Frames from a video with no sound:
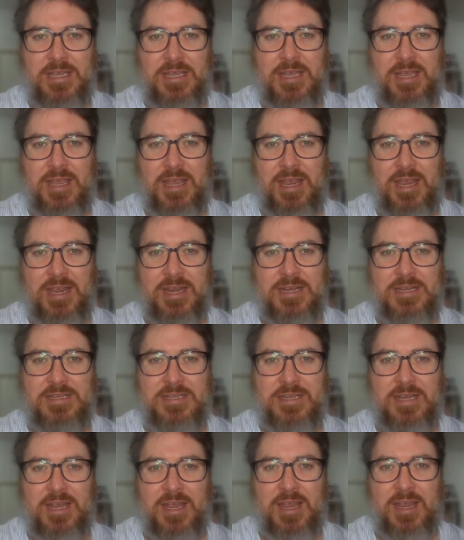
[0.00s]

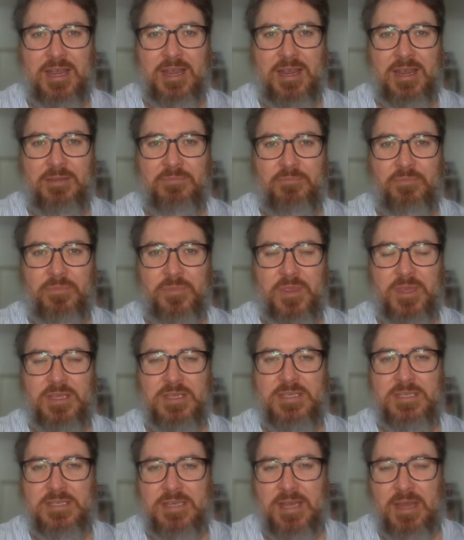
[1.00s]
And
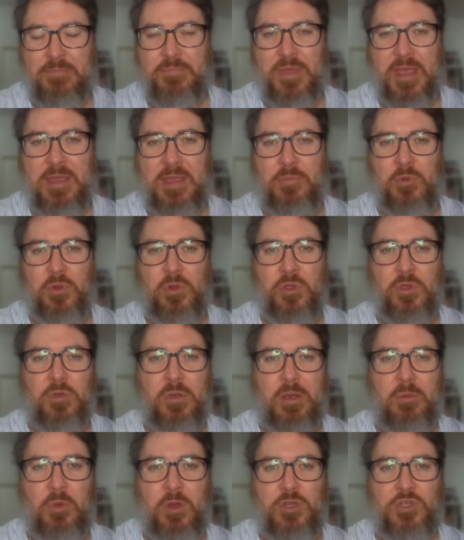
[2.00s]
some people who
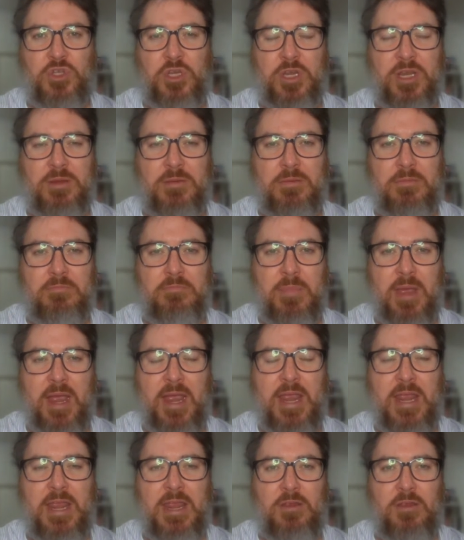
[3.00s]
are watching
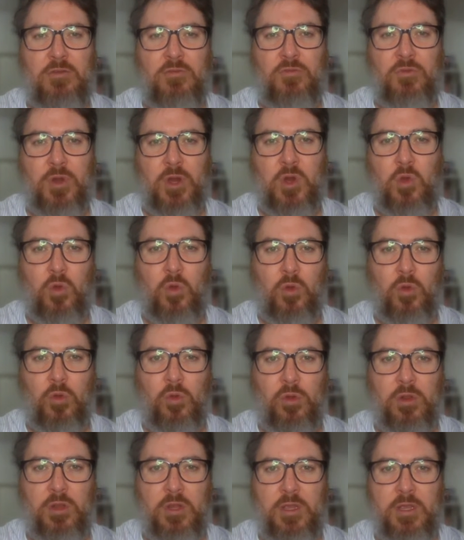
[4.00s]
may
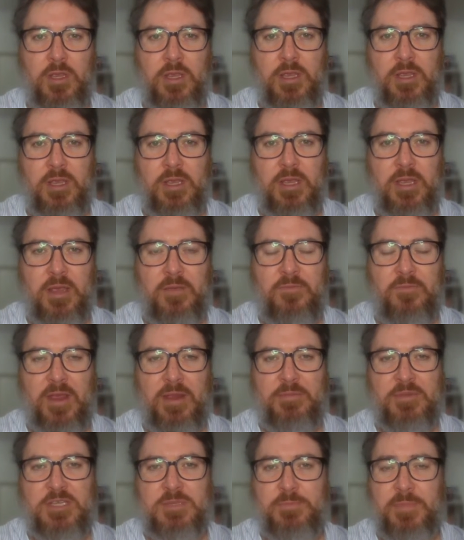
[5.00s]
recall a
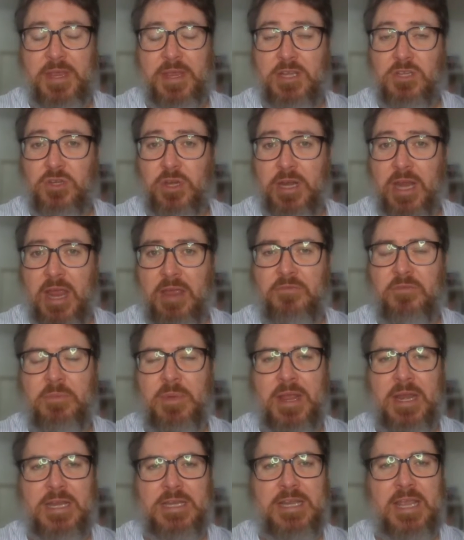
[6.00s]
famous speech I gave
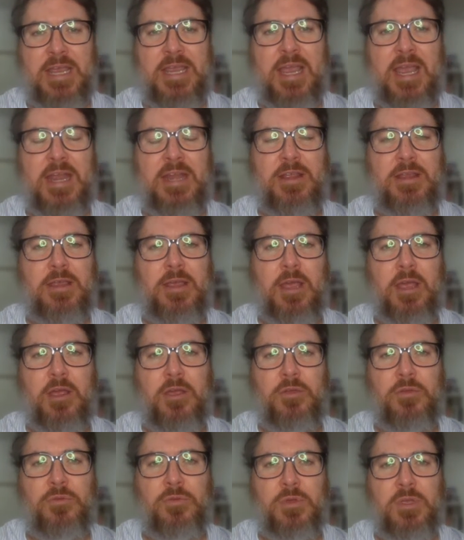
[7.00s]
about a decade ago,
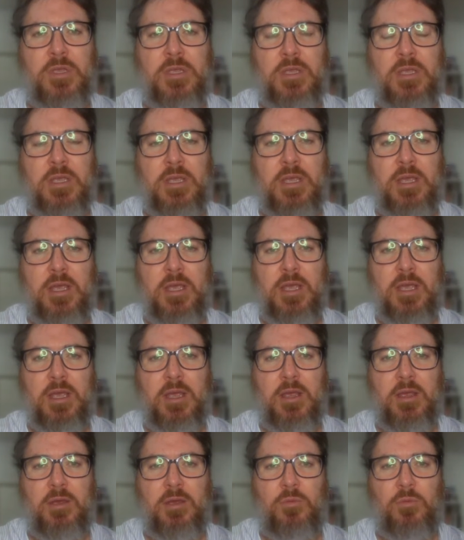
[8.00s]

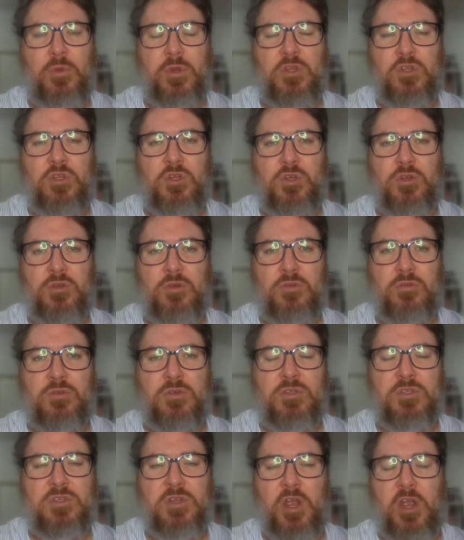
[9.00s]
which
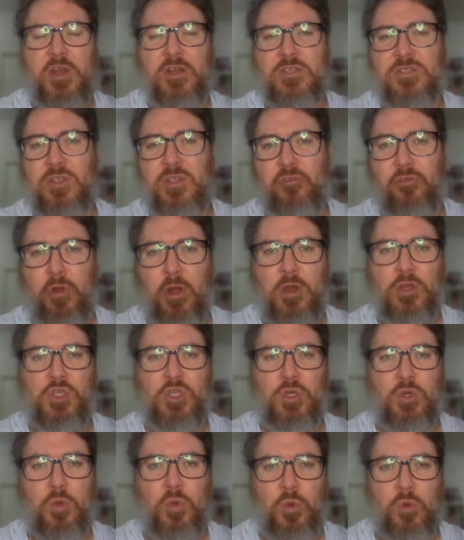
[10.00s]
is known as the
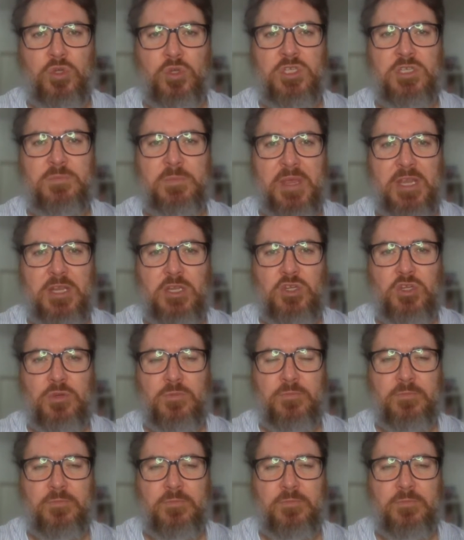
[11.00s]
Trojan Horse speech,